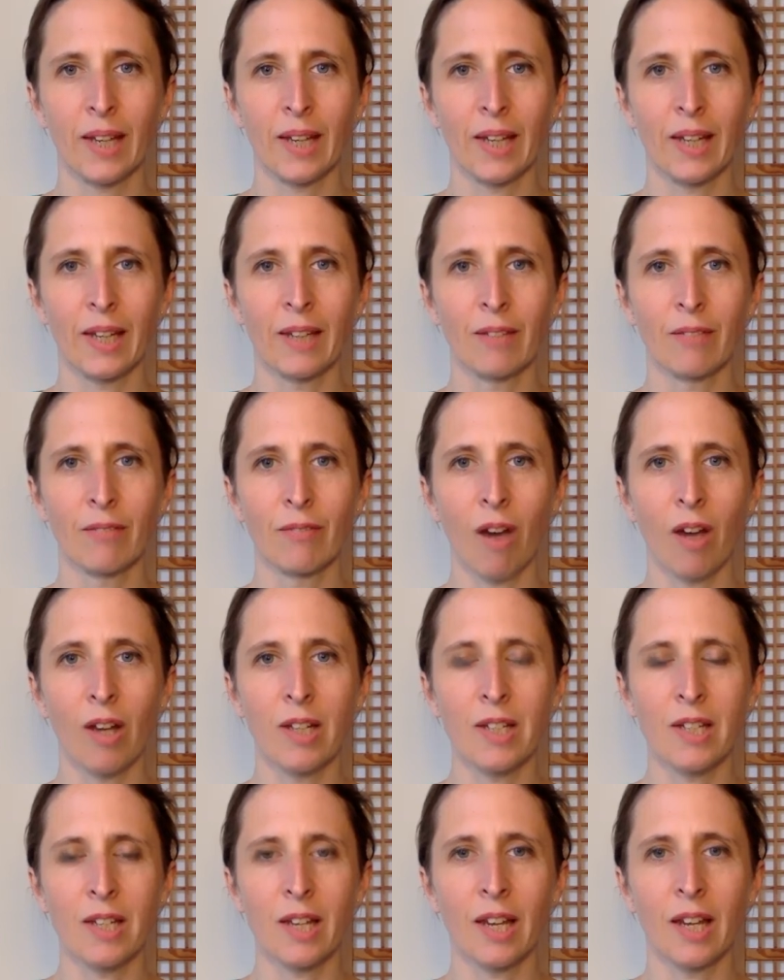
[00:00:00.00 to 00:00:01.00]

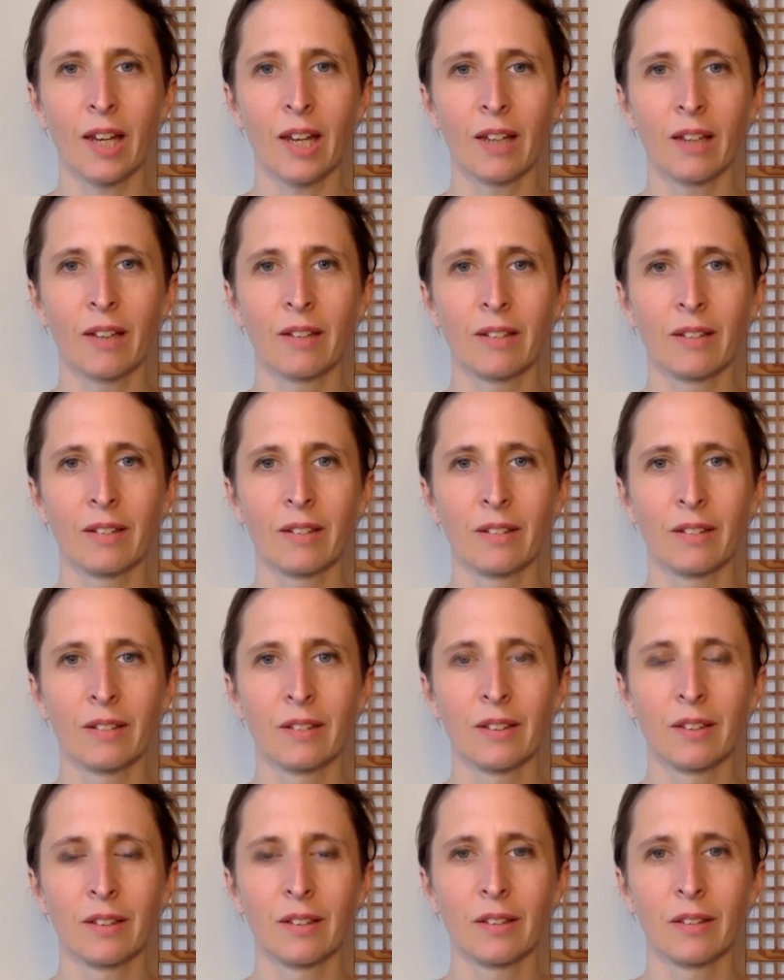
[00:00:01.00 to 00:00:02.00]
Inviting
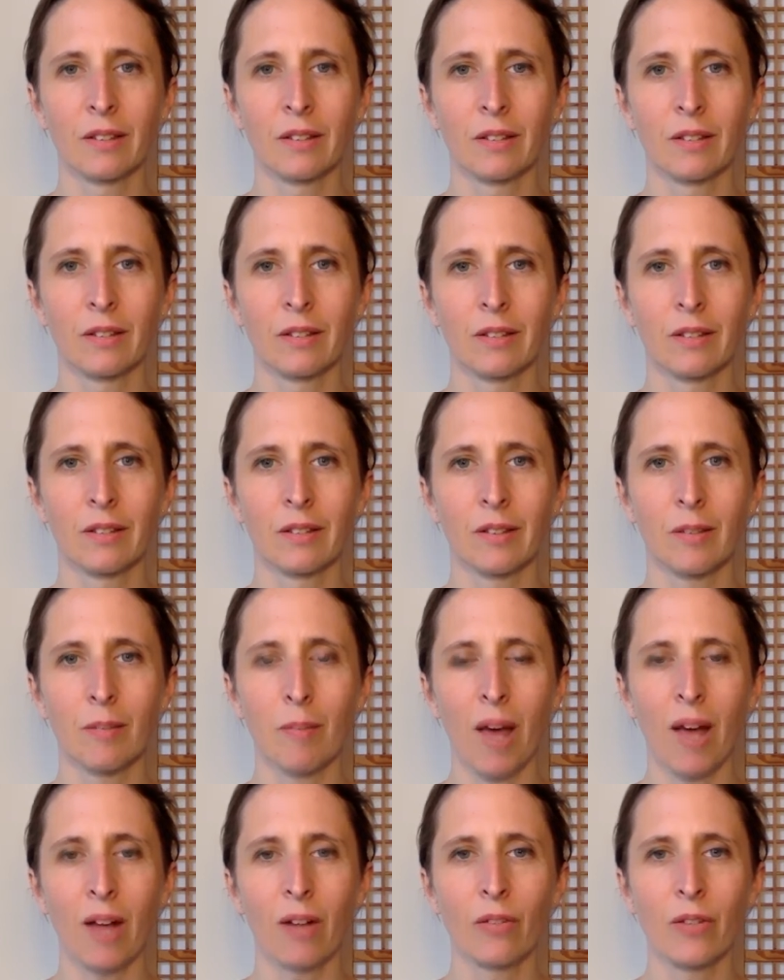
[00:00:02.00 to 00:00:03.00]

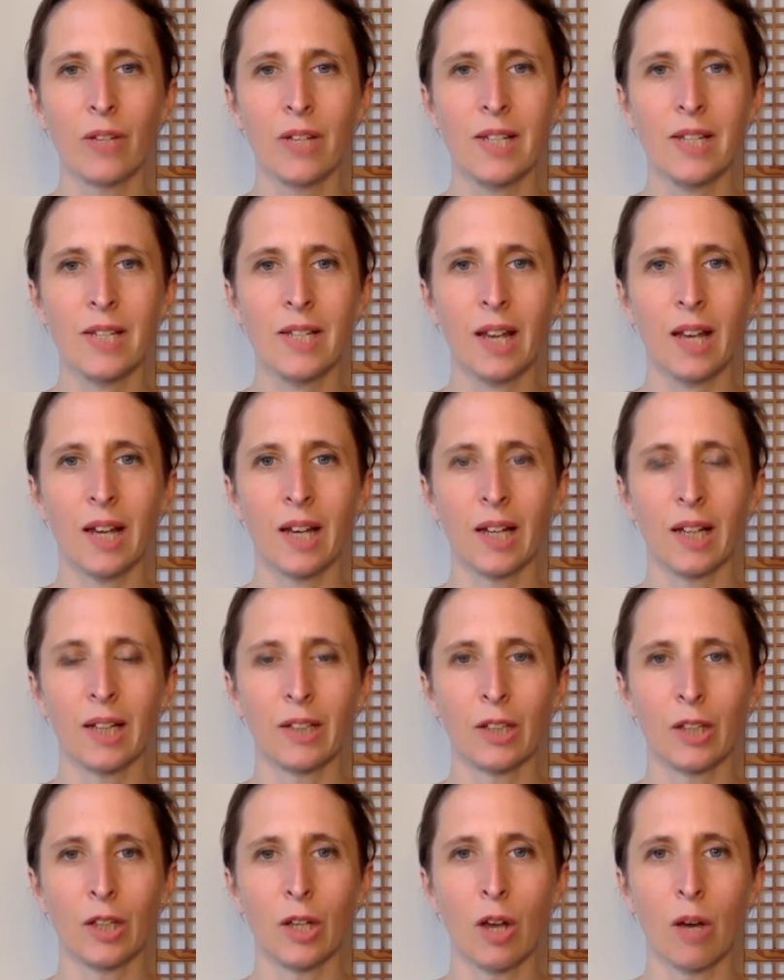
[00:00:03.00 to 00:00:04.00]
pelvis and
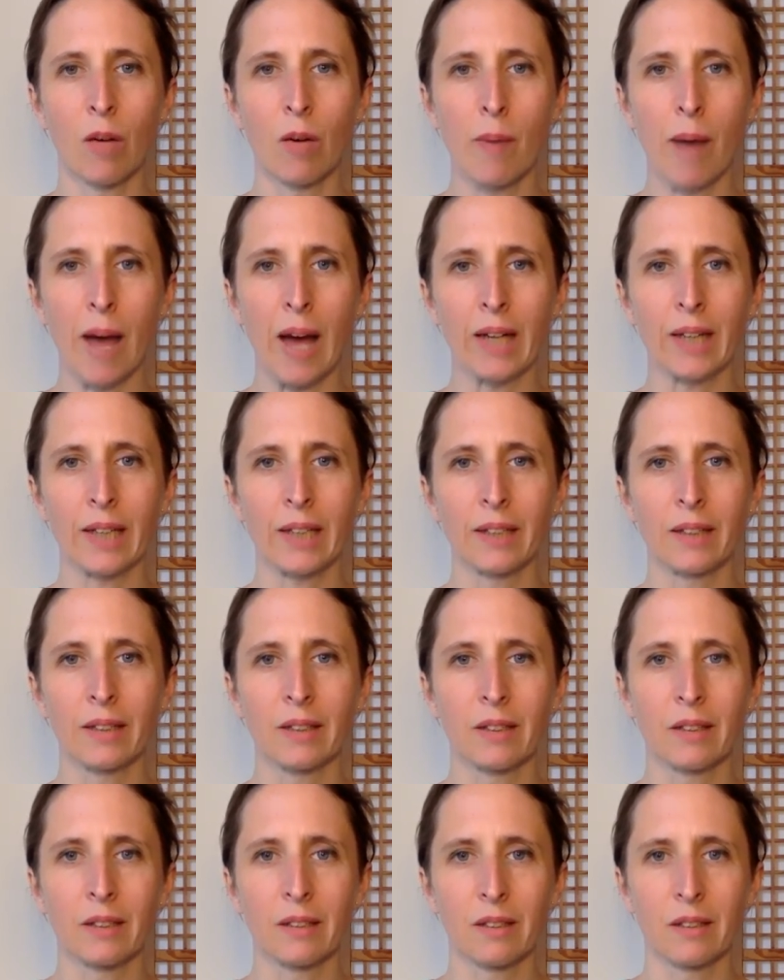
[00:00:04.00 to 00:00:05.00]
the lower back
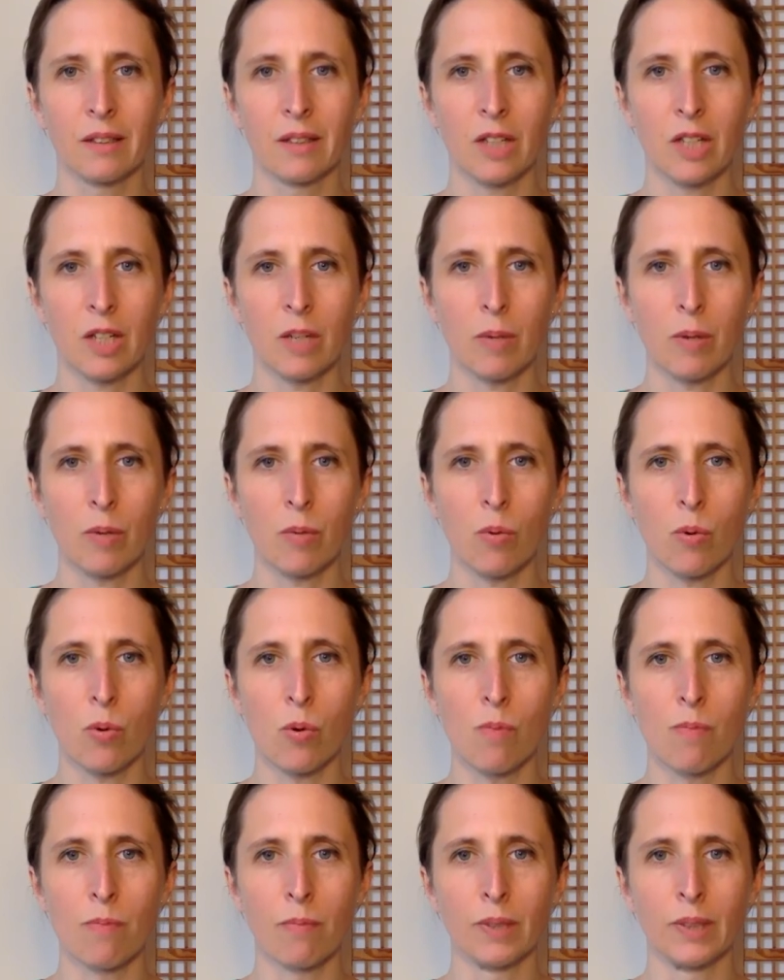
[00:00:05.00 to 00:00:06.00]
to be
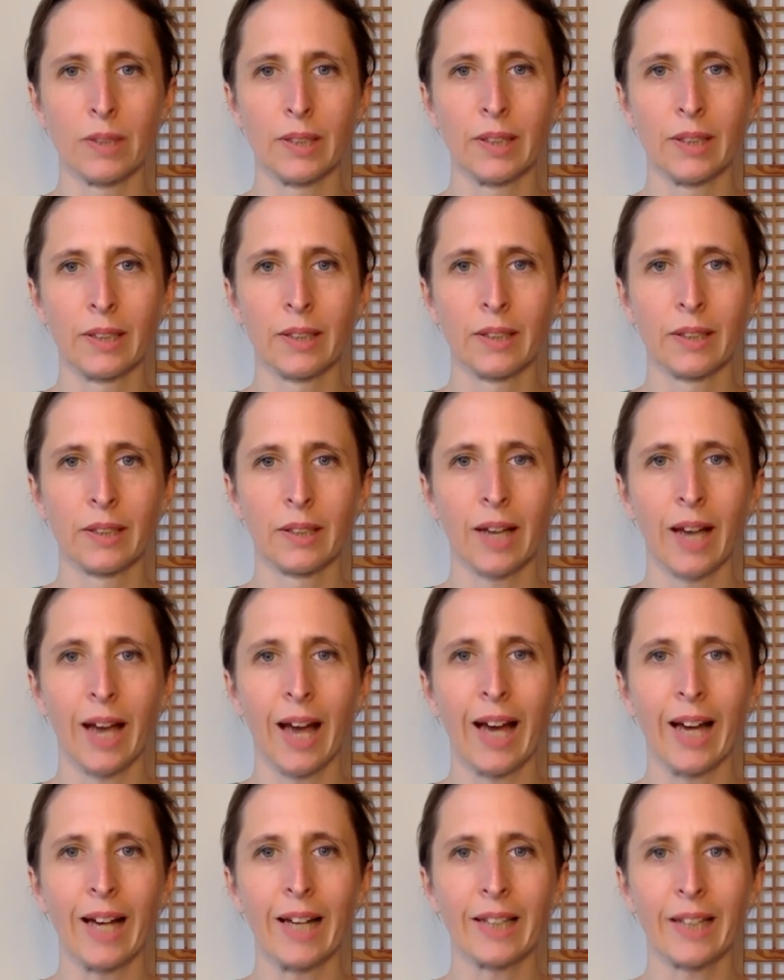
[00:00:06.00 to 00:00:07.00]
warm
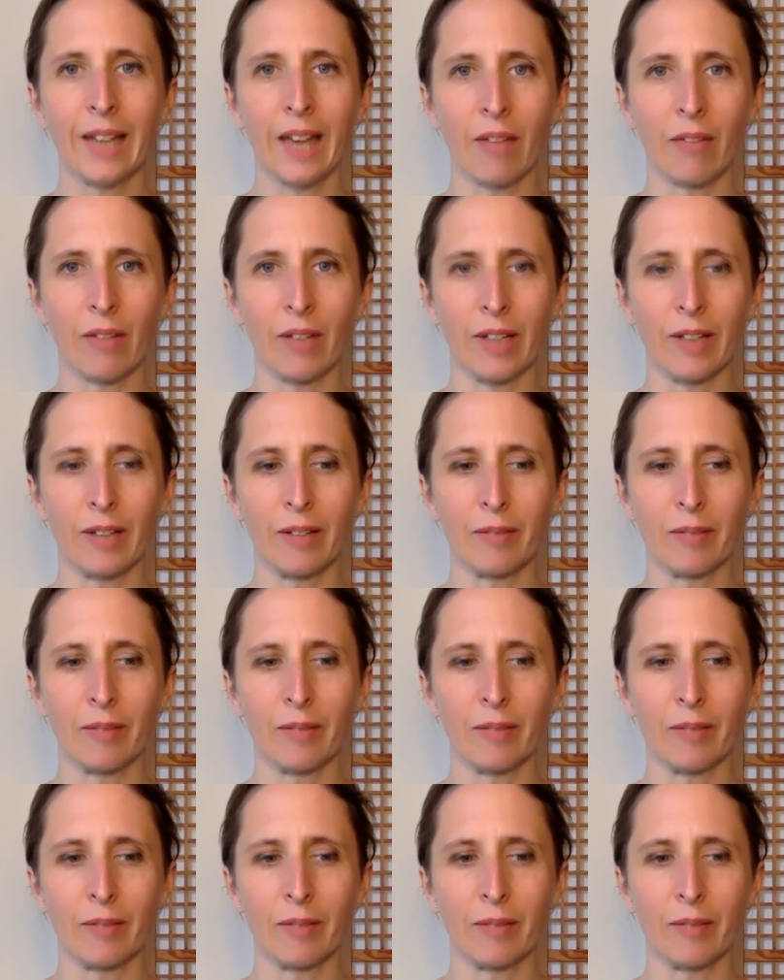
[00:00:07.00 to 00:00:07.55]
and heavy.